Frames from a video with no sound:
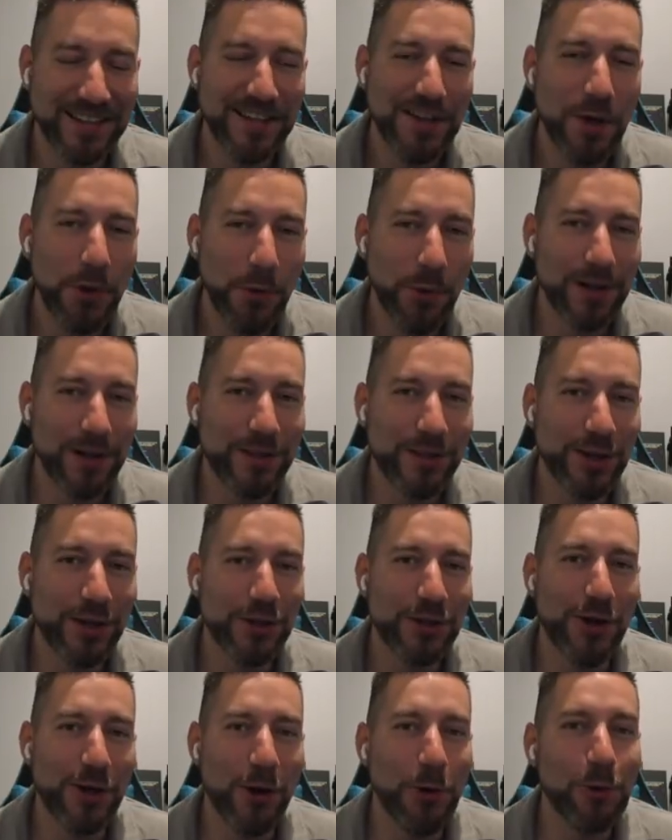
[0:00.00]
Well,
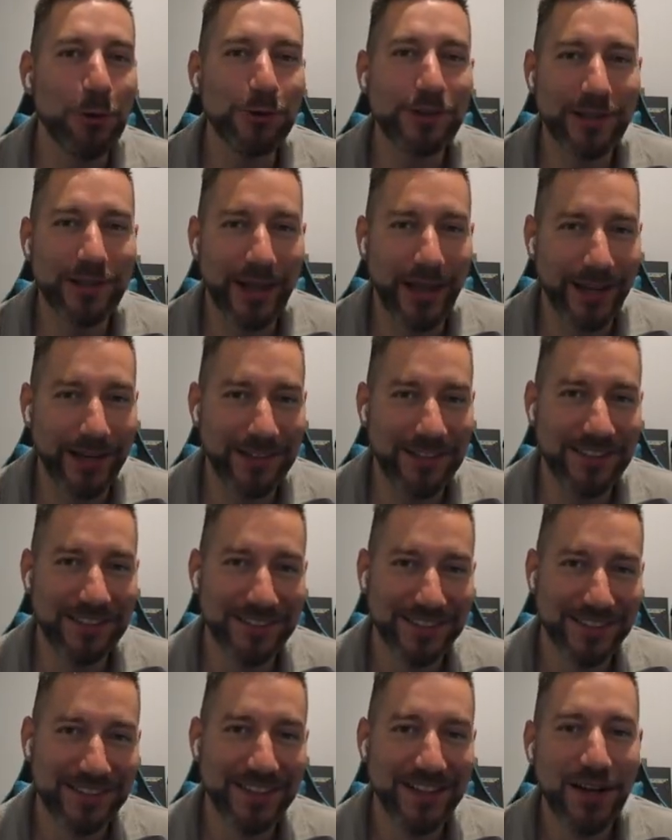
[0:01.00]
the old Glenn
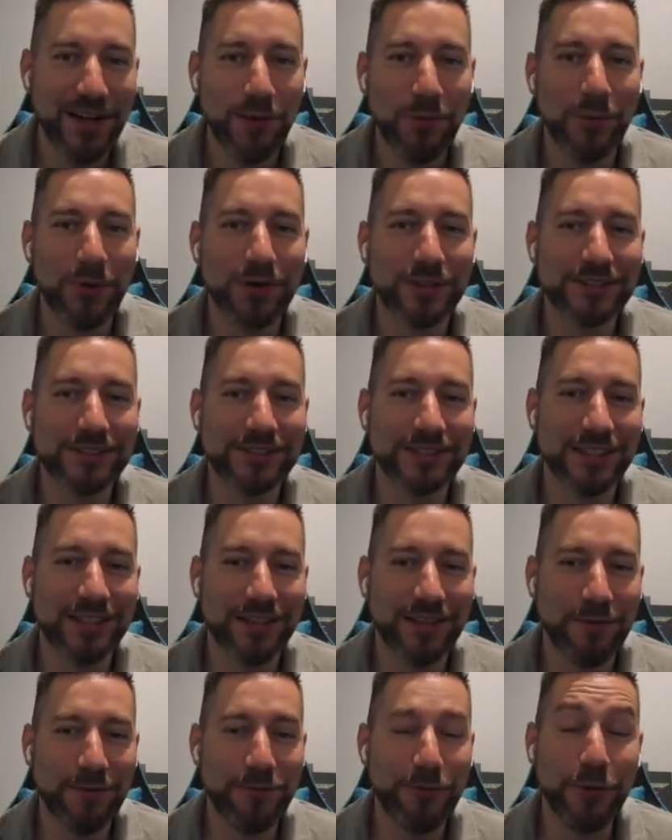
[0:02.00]
was
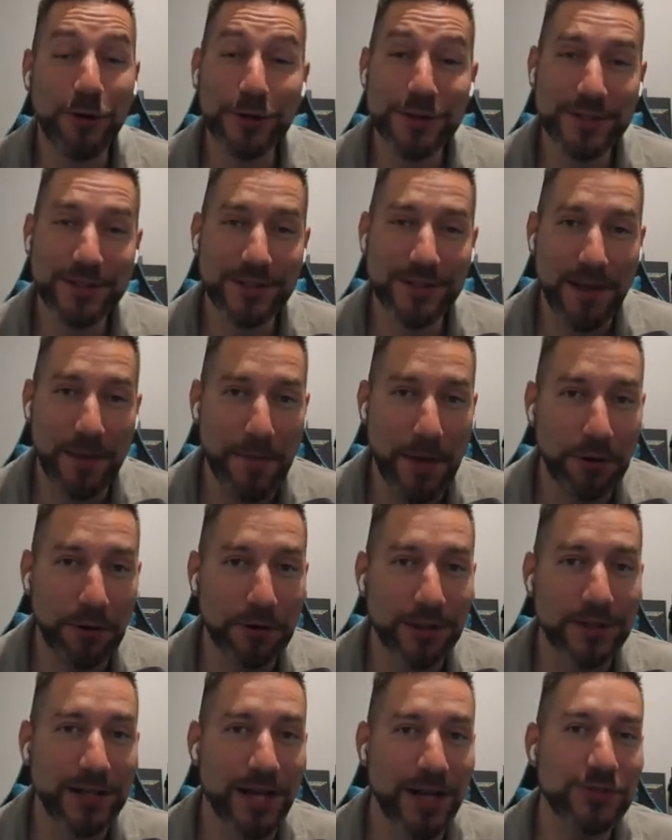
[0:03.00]
the first
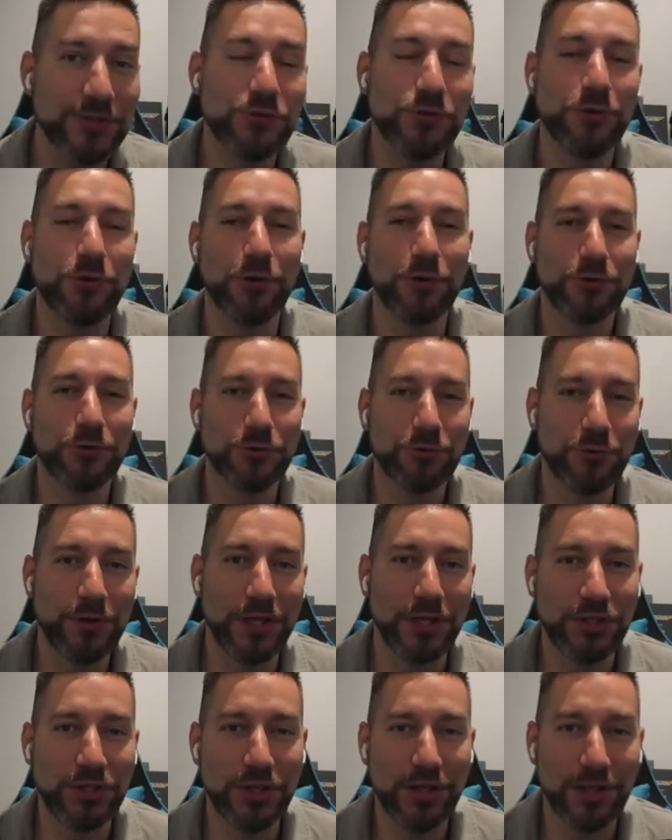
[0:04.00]
American astronaut
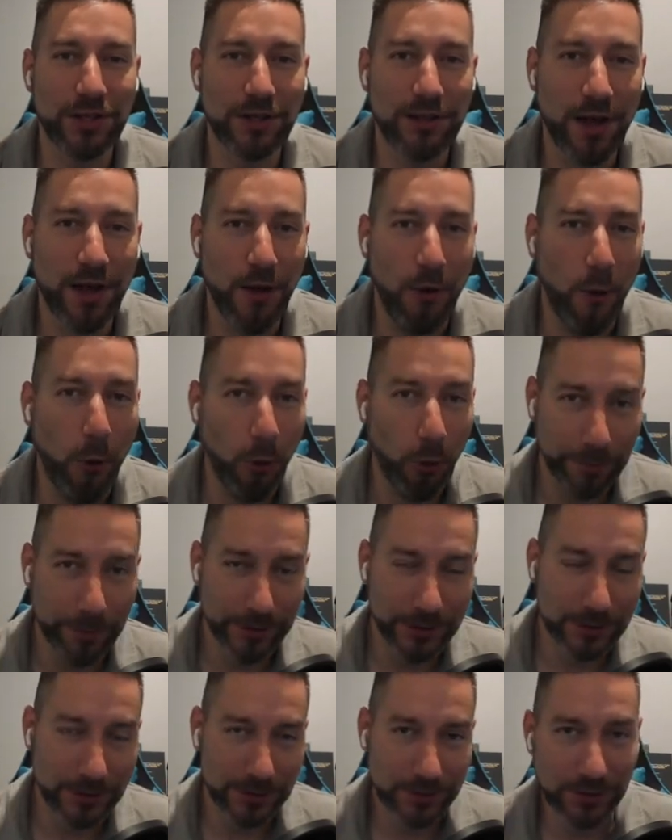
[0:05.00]
reaching
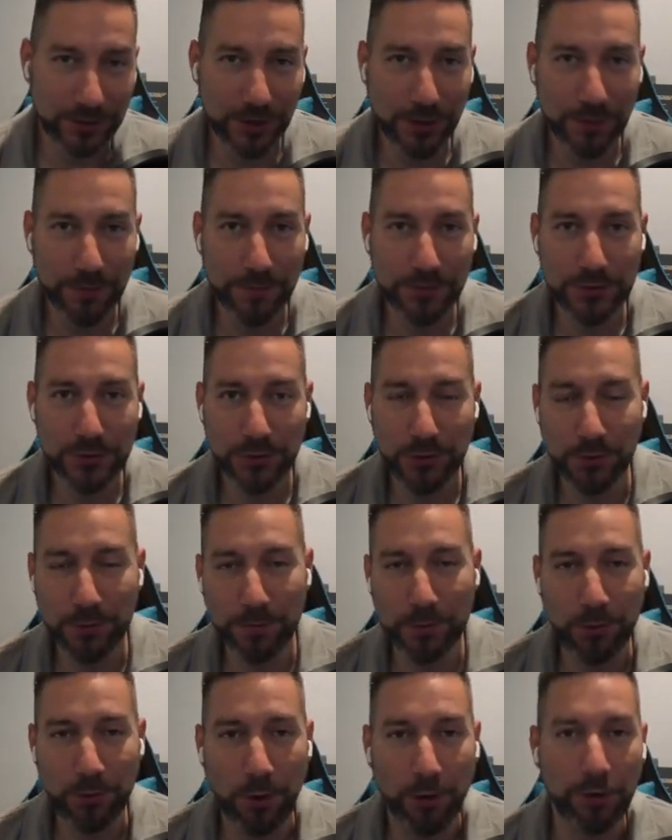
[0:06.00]
orbit. So
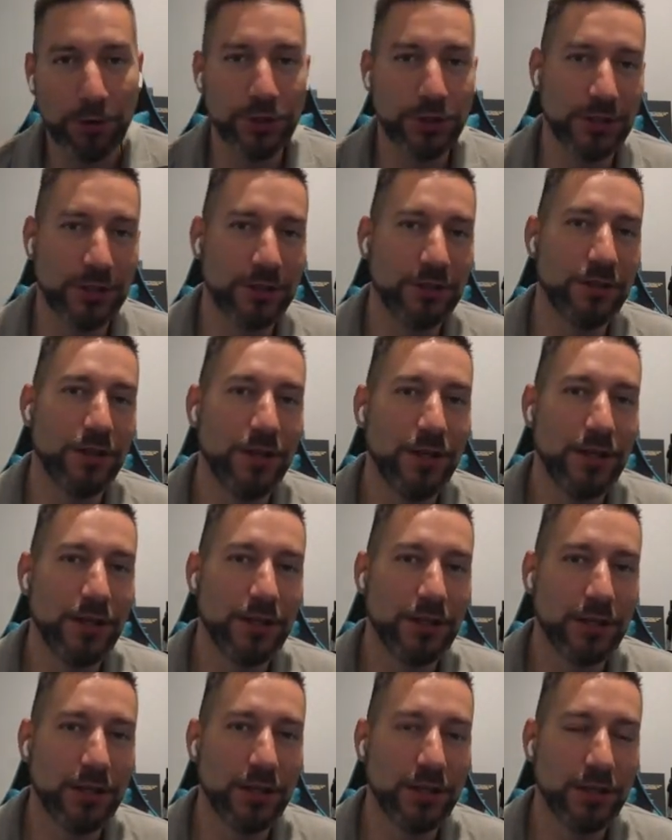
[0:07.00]
Blue Origin
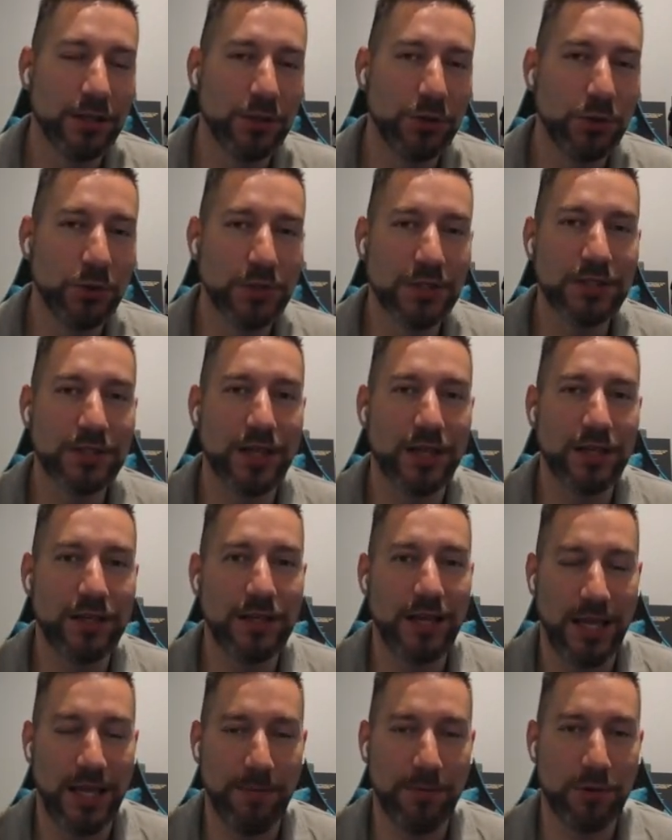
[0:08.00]
uses that
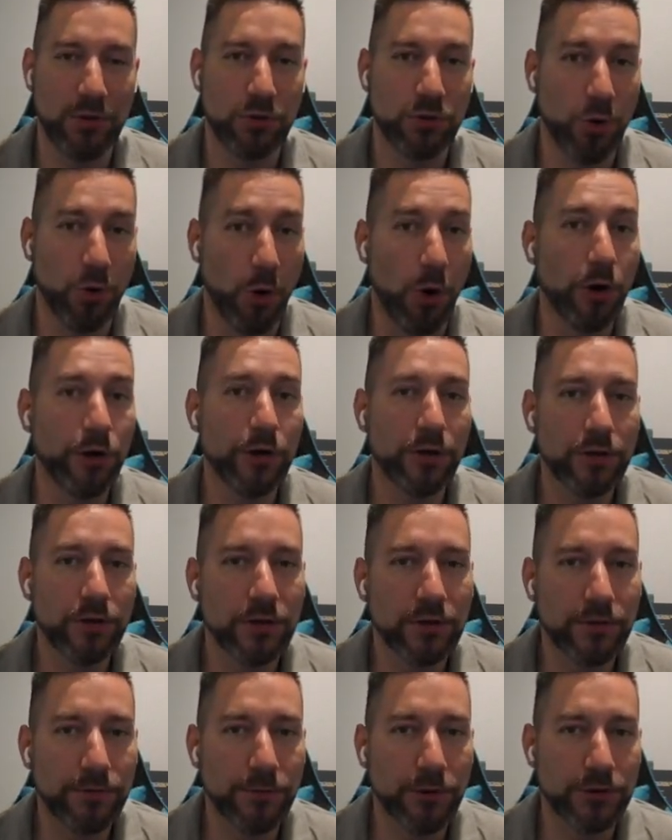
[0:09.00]
name to honor
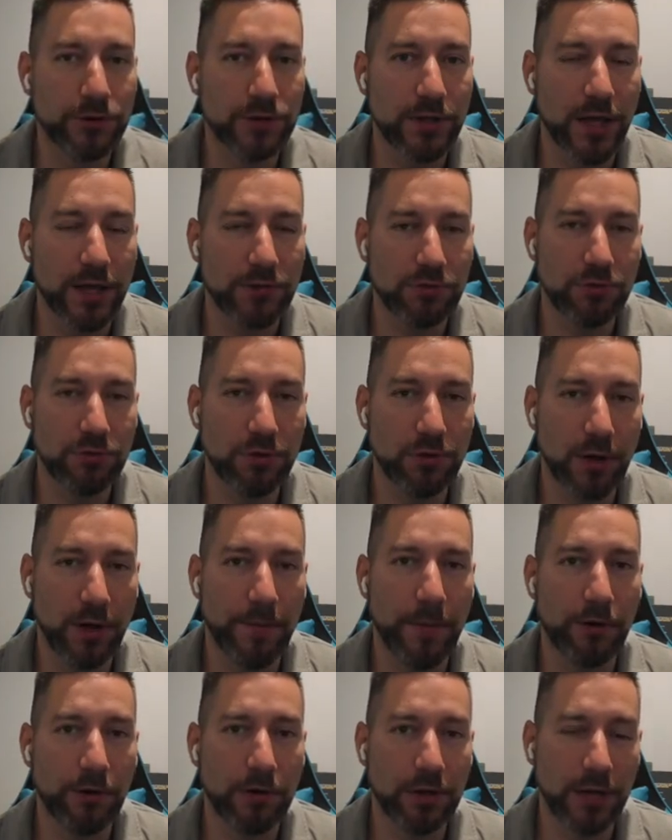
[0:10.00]
the first
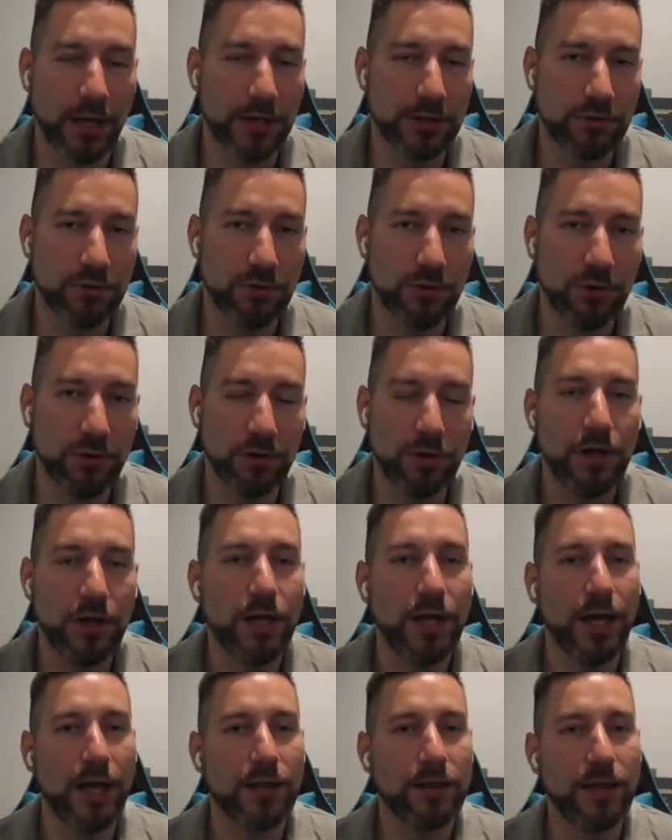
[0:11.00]
American astronaut,
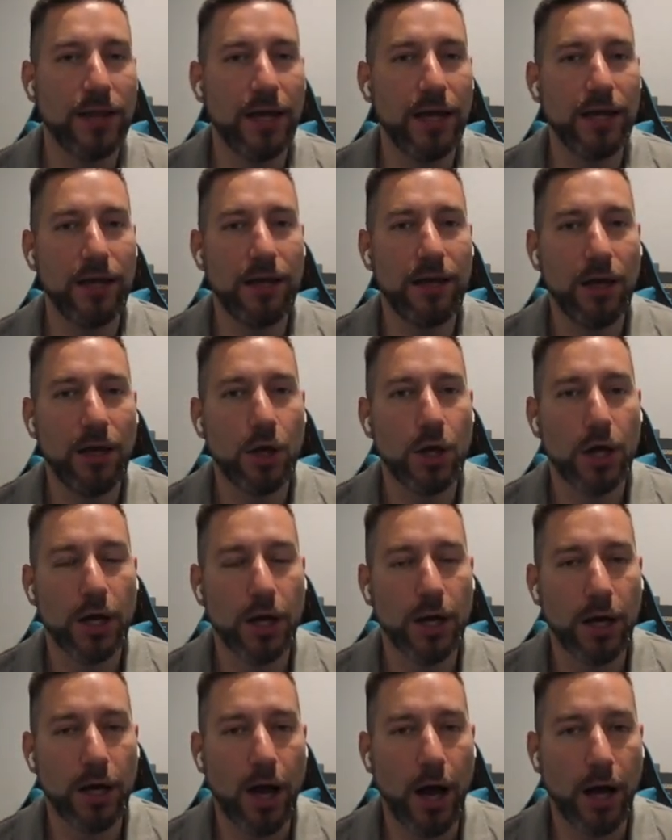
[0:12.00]
and they
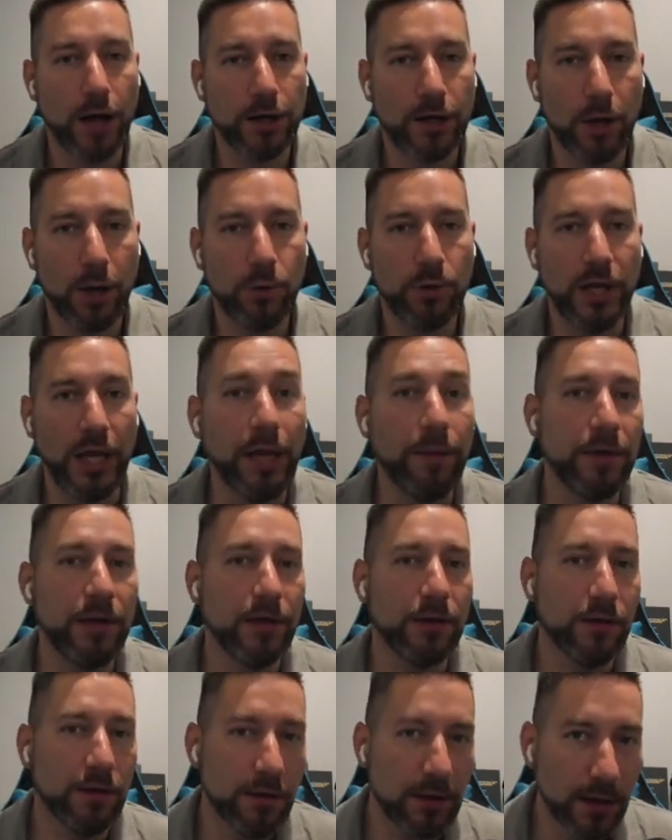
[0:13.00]
are now
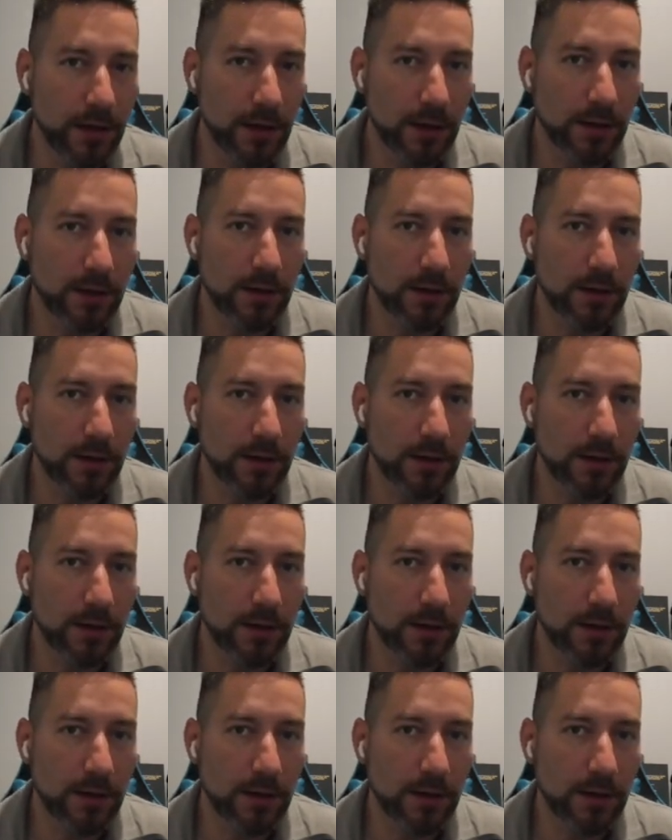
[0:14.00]
naming their